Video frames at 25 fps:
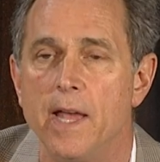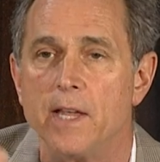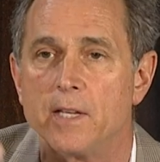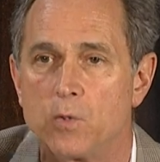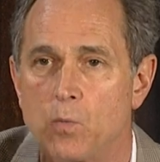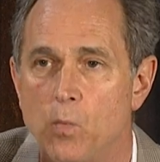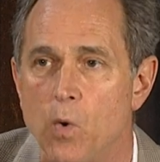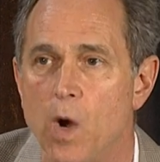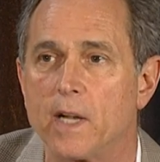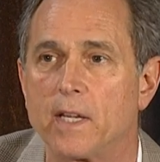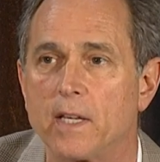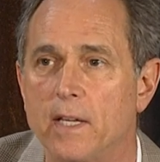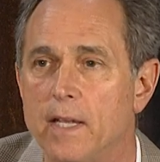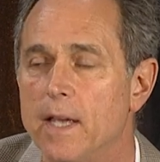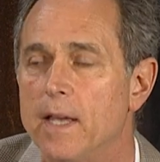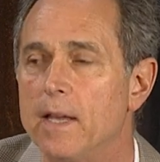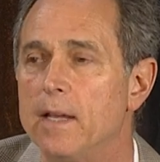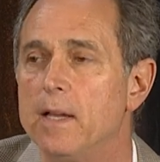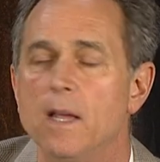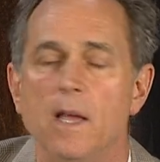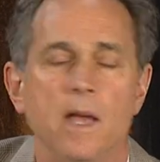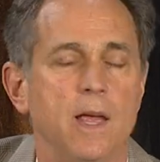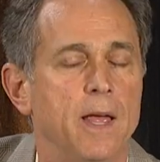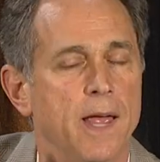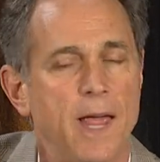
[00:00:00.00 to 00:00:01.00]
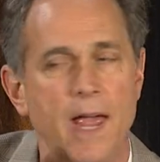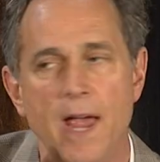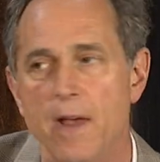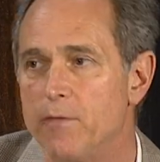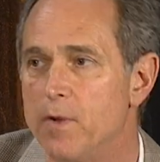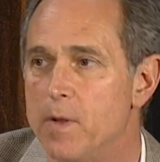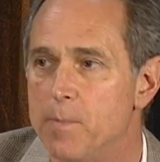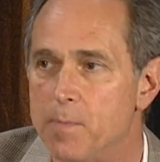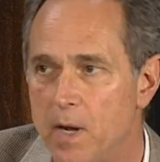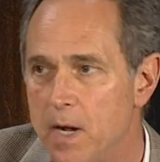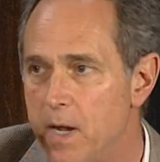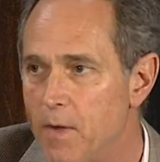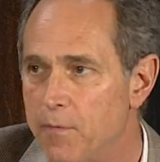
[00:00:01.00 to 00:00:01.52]
what can
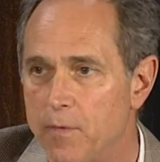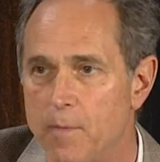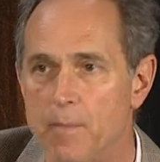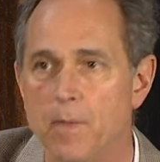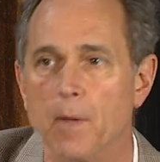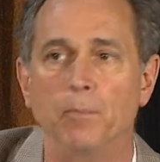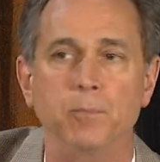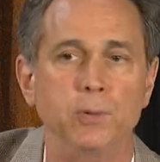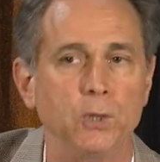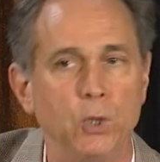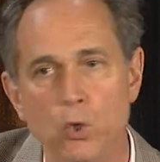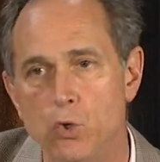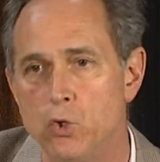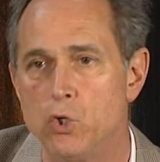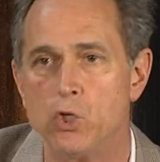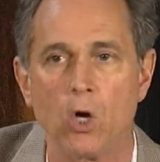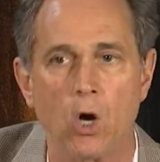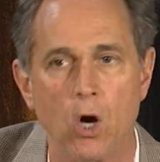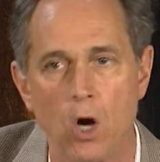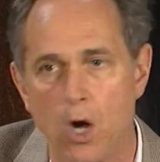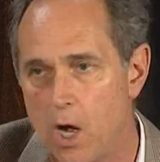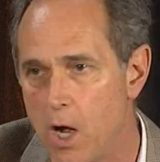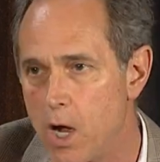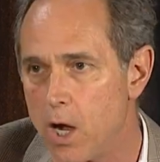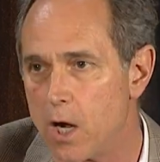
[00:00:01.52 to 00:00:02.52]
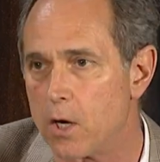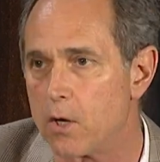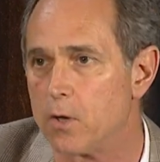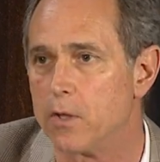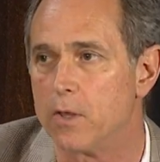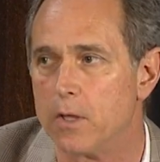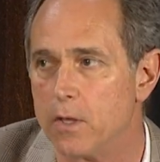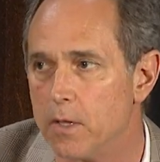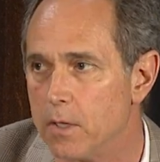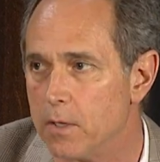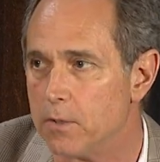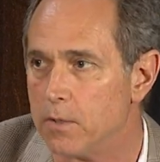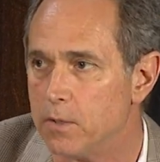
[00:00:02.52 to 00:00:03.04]
everybody from the Blue Dog or
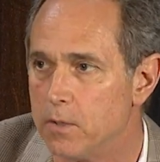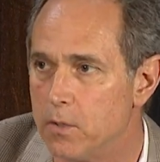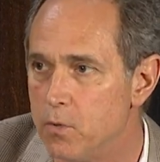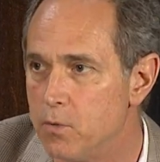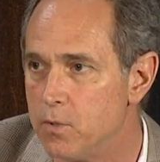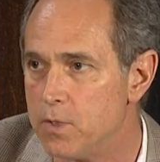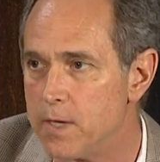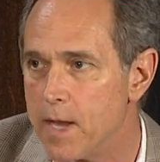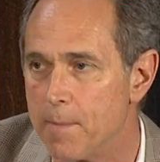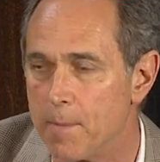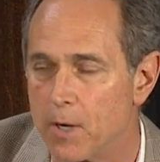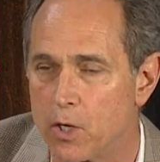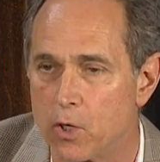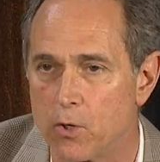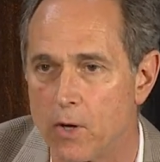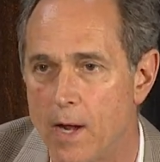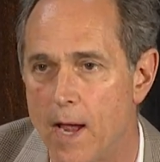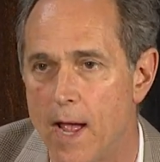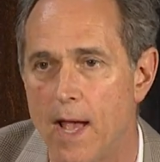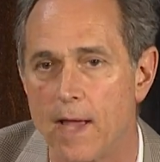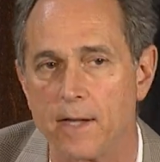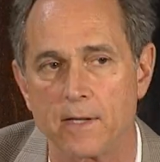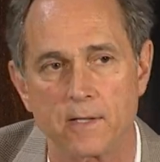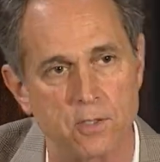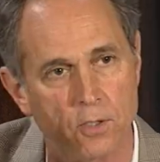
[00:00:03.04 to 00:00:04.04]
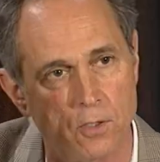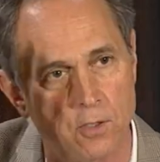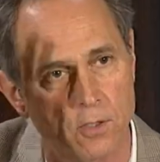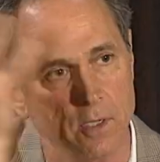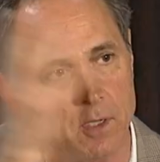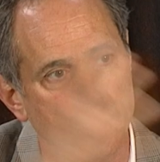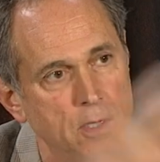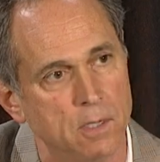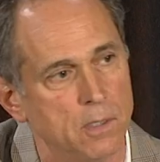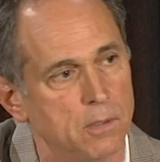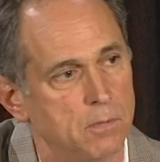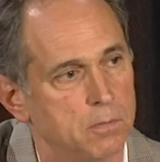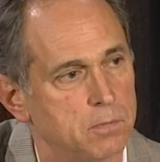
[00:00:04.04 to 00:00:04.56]
the New Democrat to
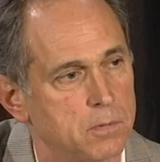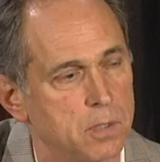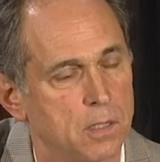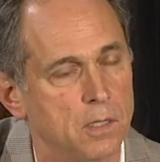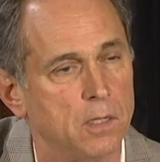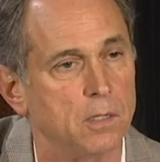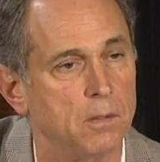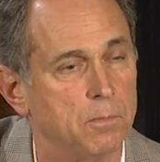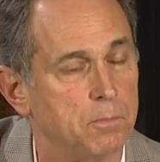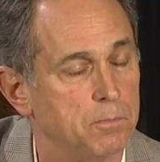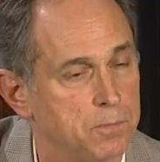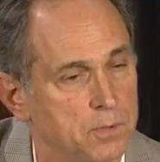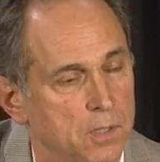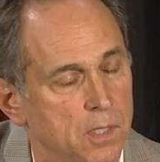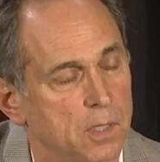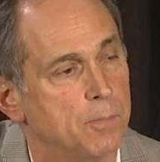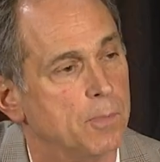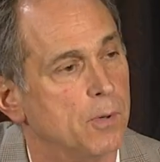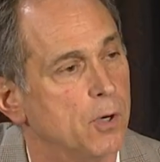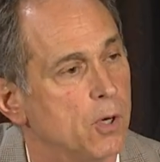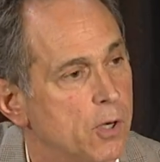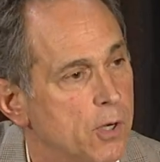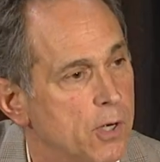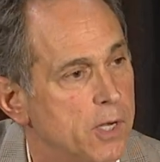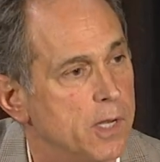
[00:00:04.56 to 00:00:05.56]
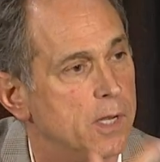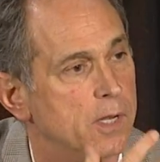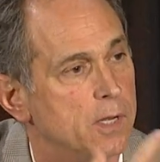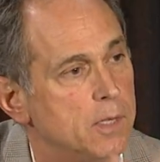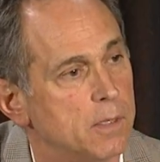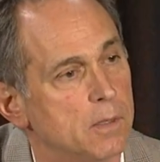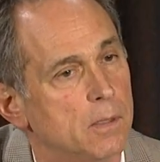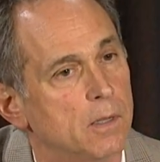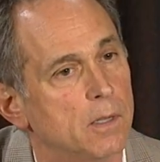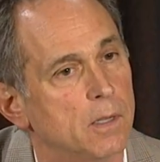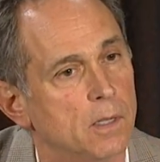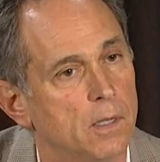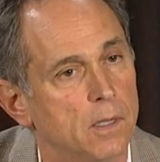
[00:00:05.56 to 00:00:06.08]
the Bernie
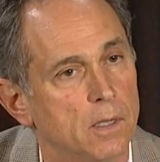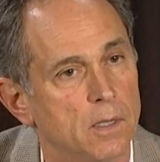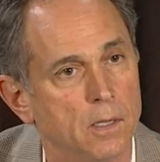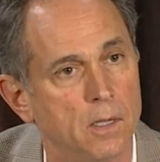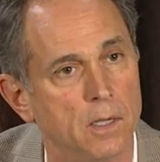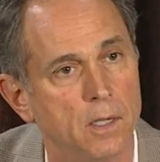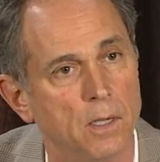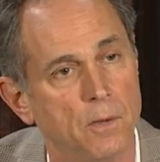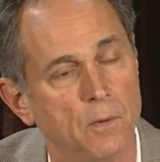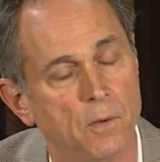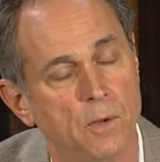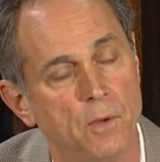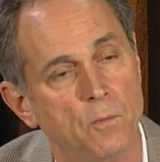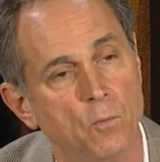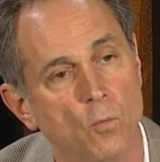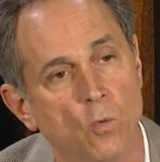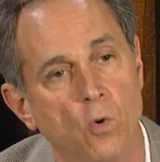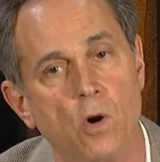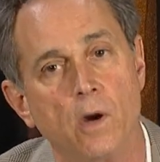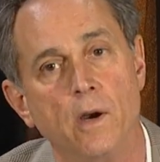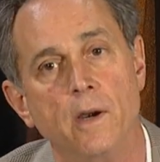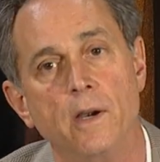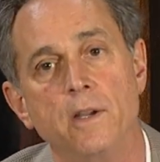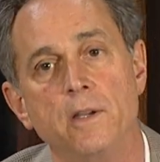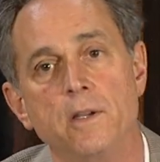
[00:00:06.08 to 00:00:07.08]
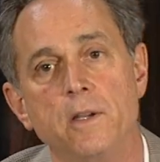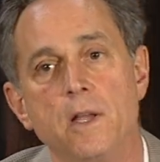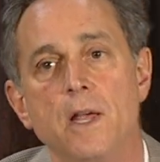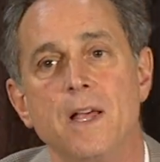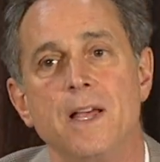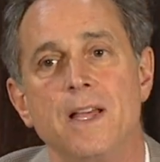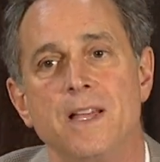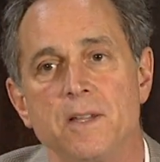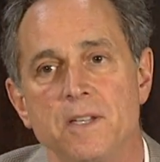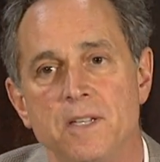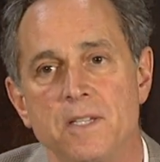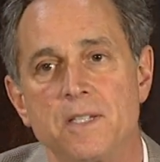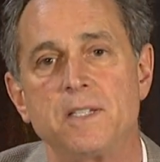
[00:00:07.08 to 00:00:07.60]
and Warren,
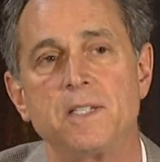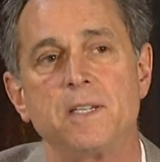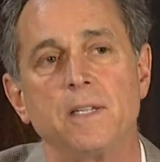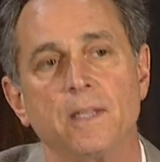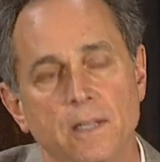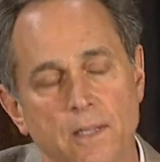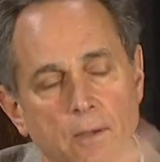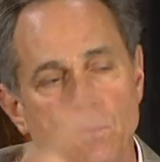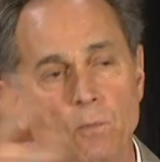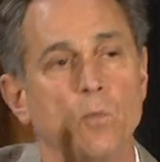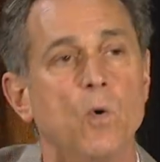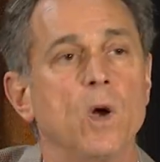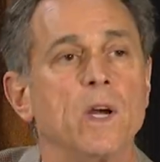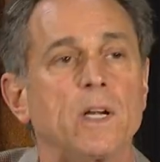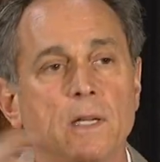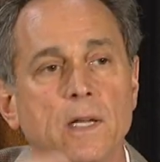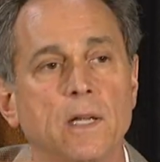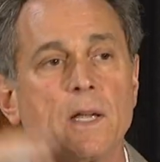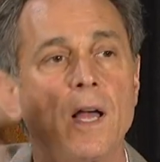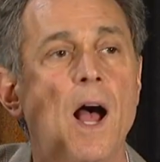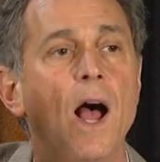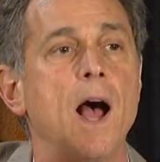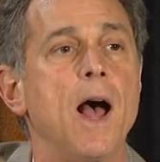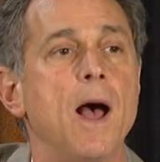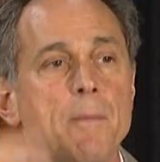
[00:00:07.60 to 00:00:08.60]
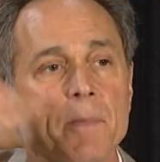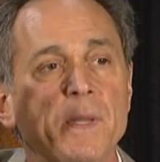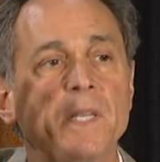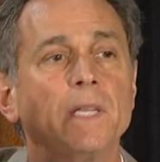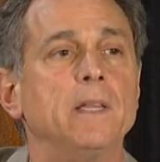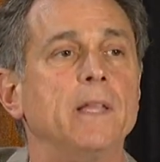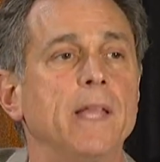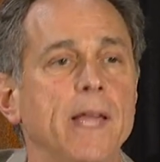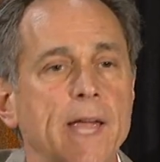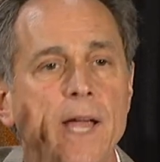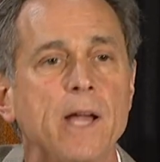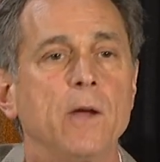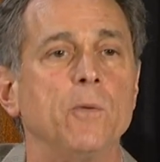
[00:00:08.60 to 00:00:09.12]
what common
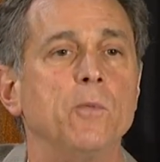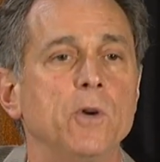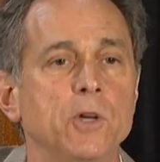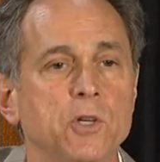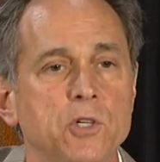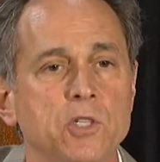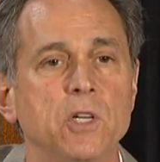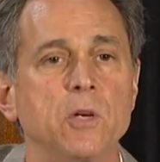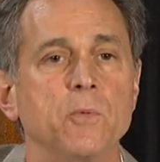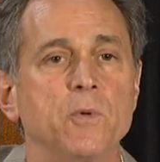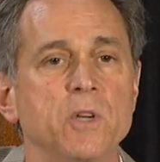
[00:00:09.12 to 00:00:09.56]
language can